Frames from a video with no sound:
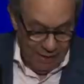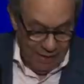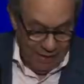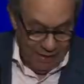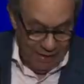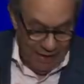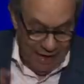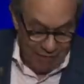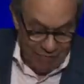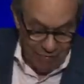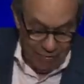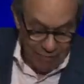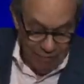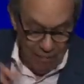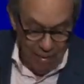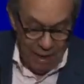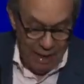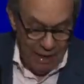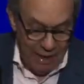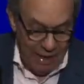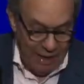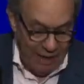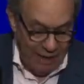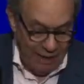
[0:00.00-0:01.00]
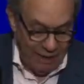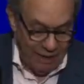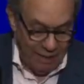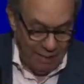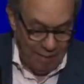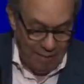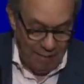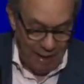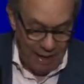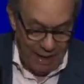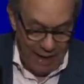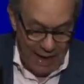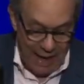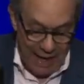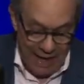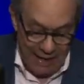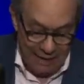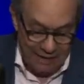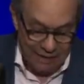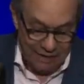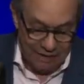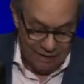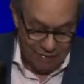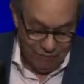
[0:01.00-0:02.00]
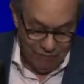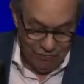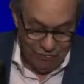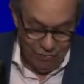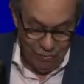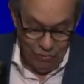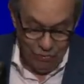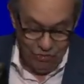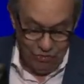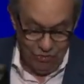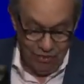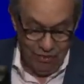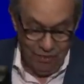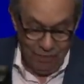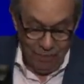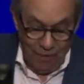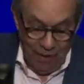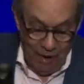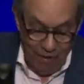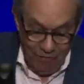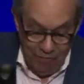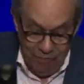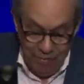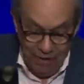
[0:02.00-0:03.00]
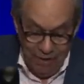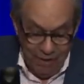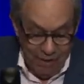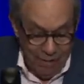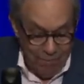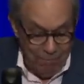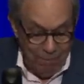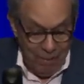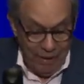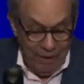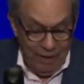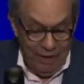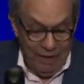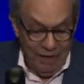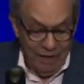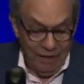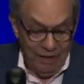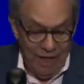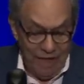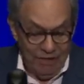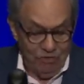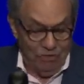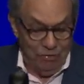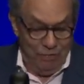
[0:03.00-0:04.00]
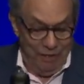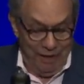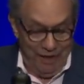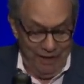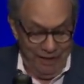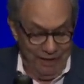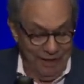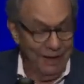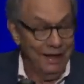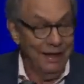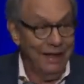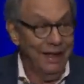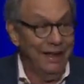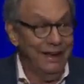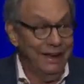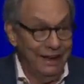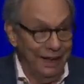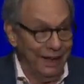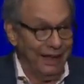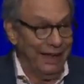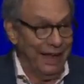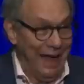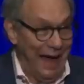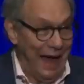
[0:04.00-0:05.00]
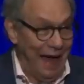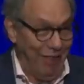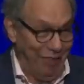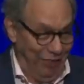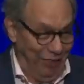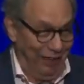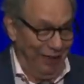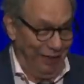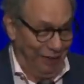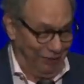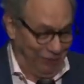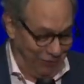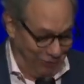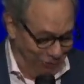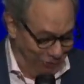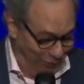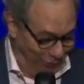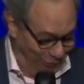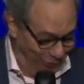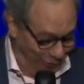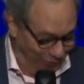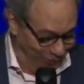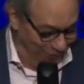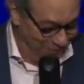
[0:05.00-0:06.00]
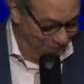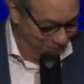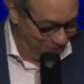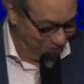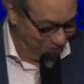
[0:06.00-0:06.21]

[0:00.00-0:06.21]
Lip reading: Never mind my added confusion of being a budding lesbian in a Catholic school.